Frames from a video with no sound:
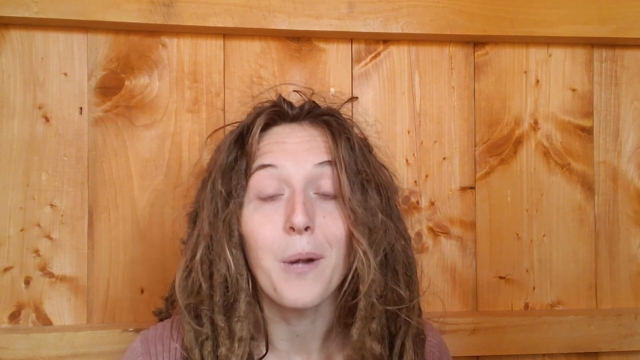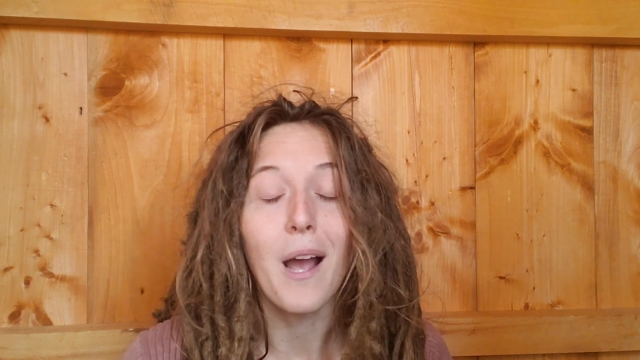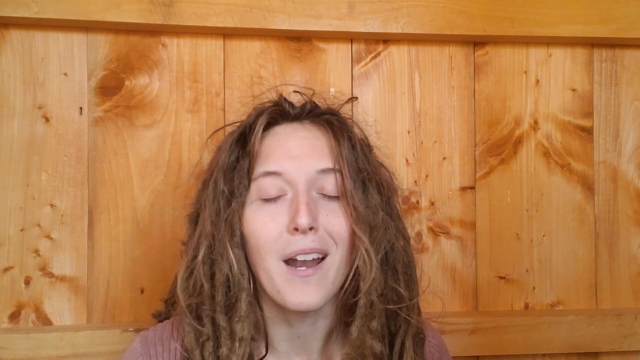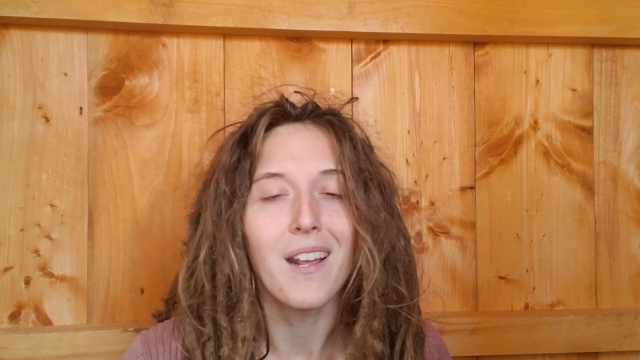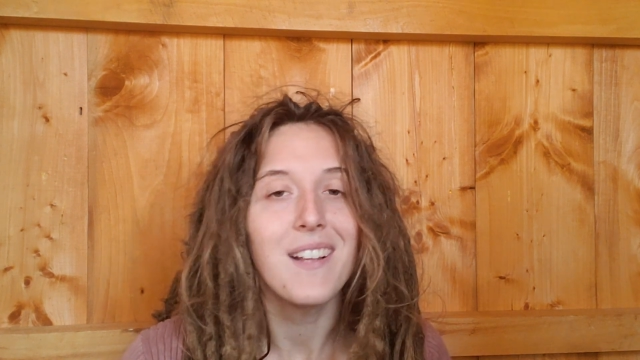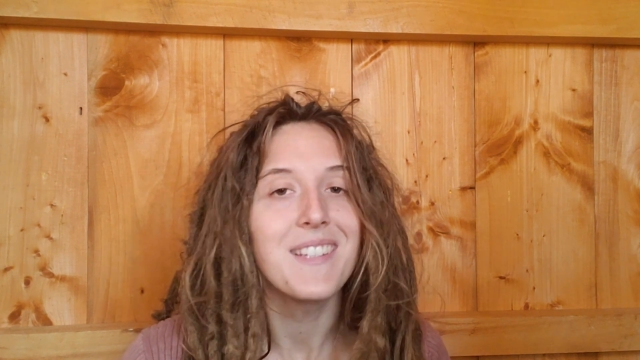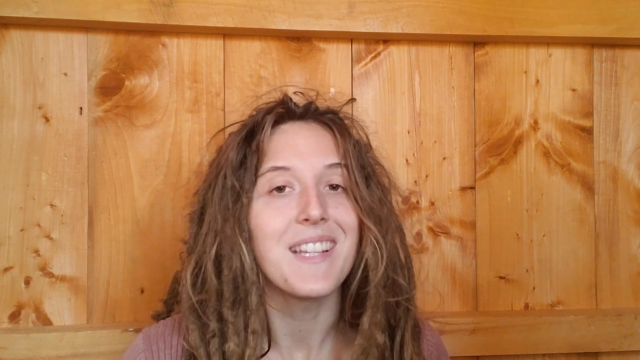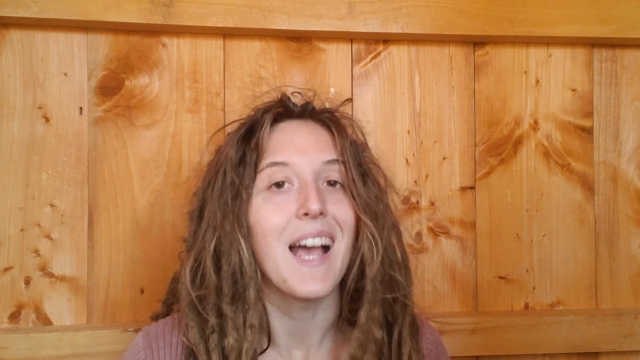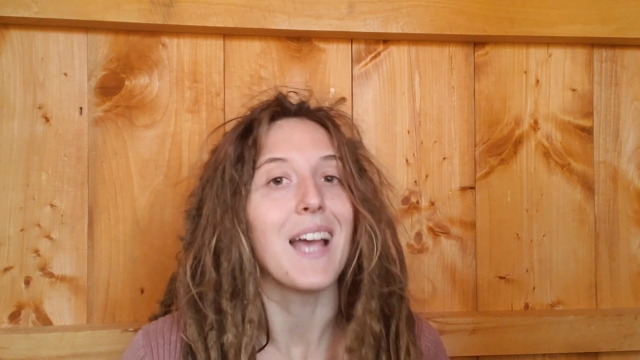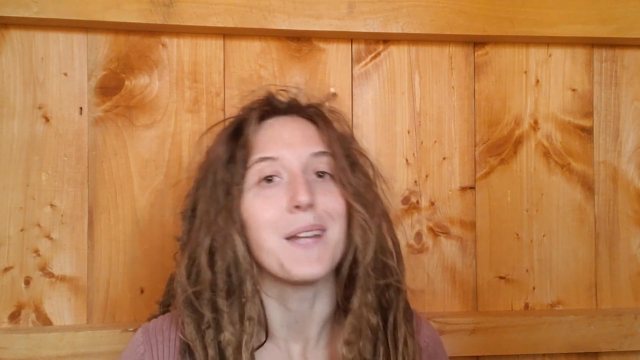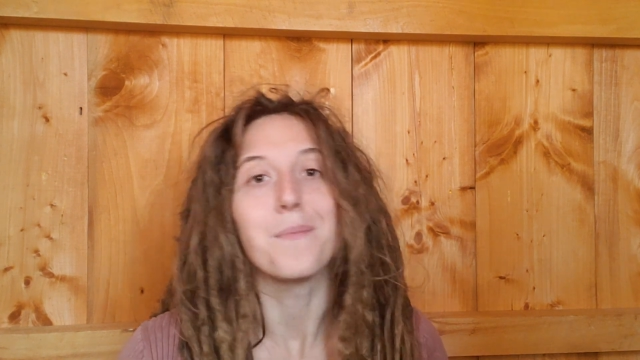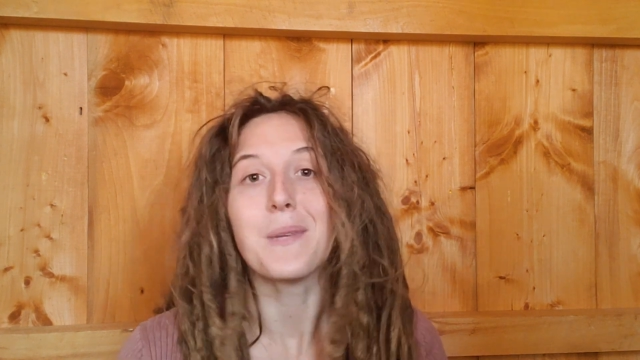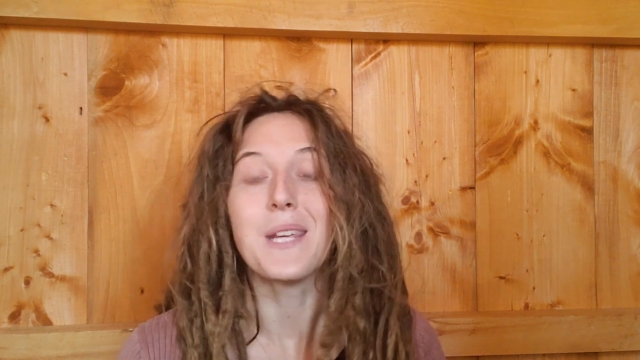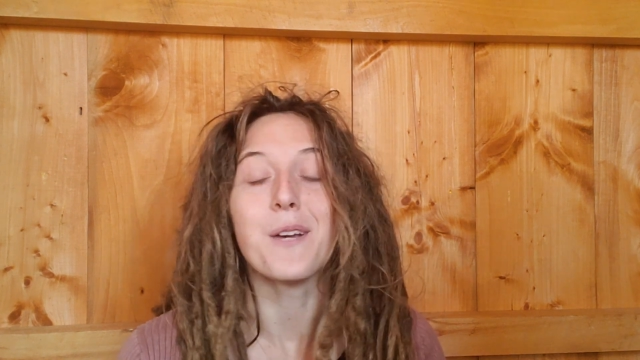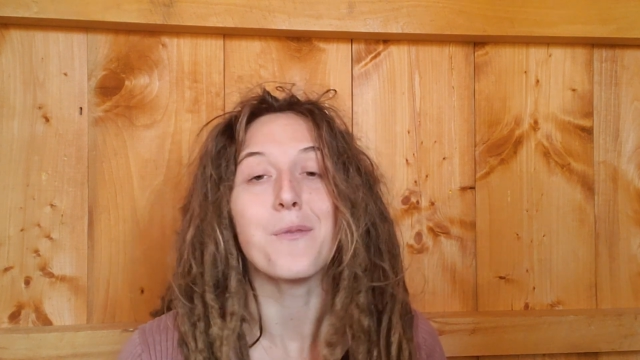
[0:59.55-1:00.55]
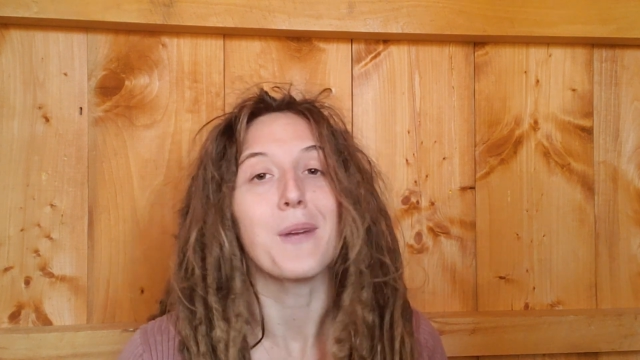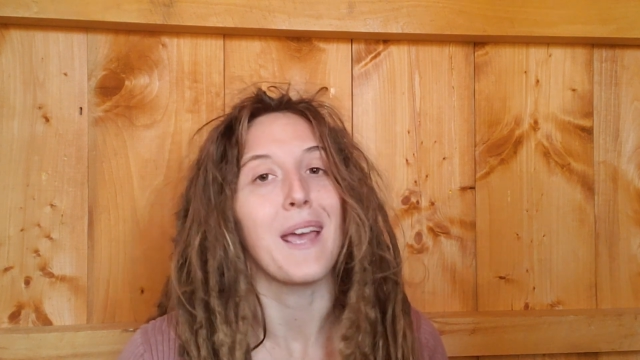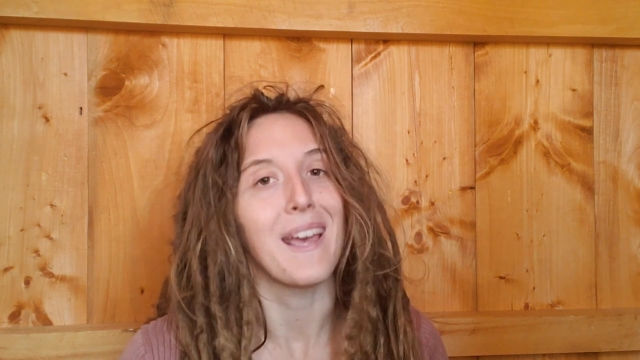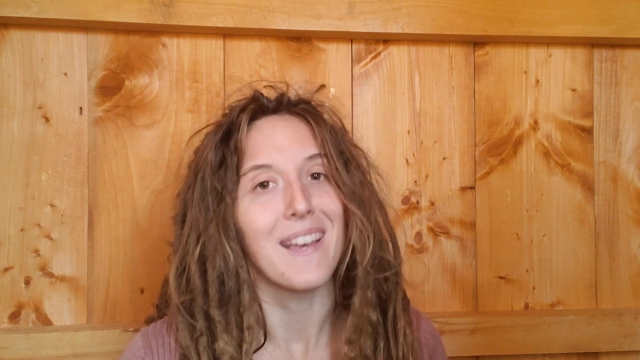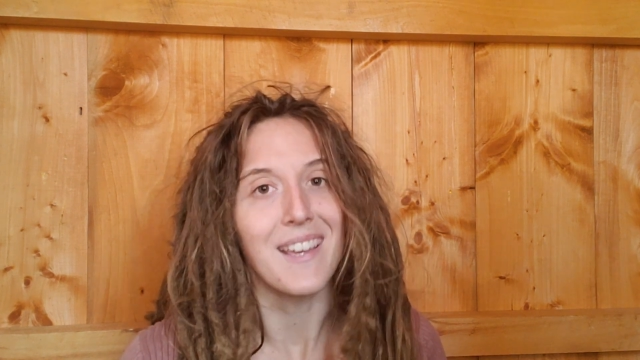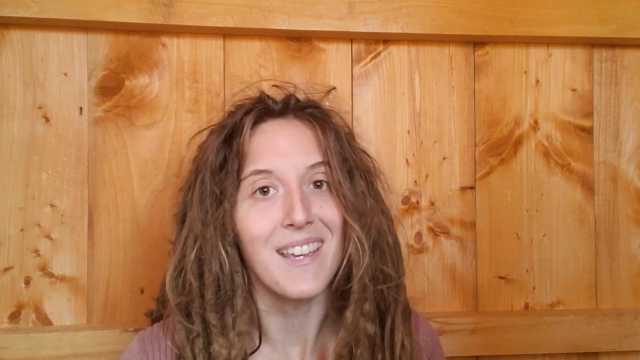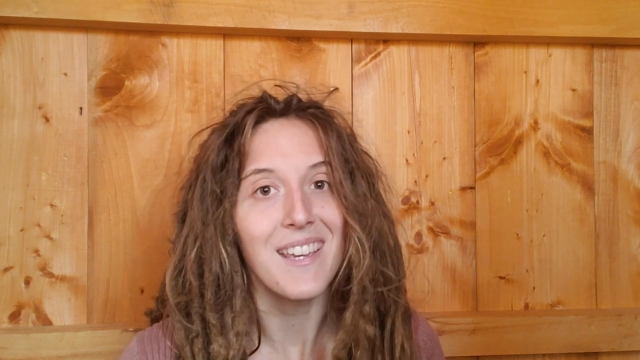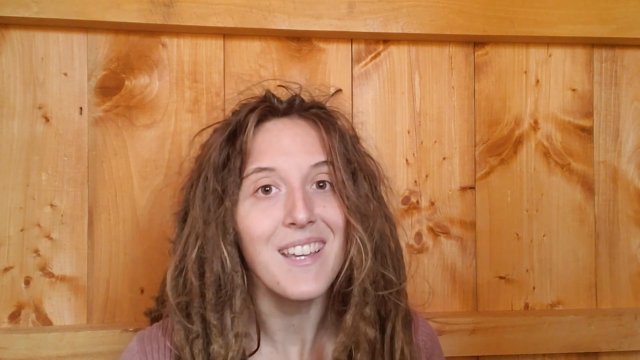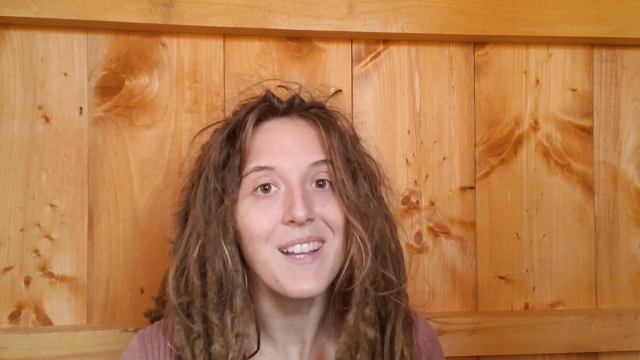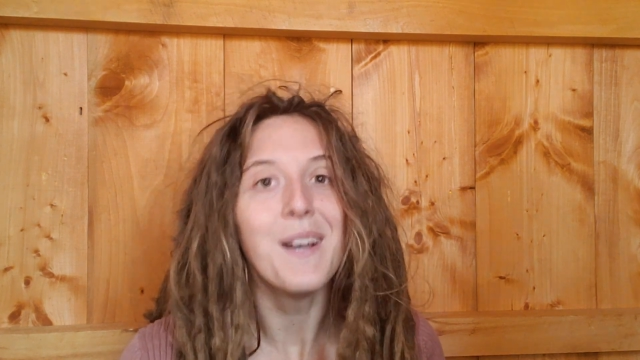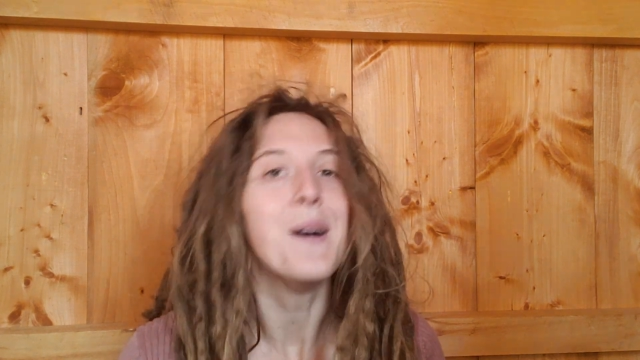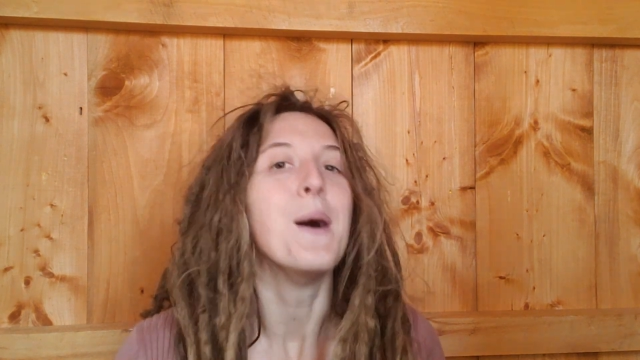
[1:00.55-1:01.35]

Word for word: products I'd be okay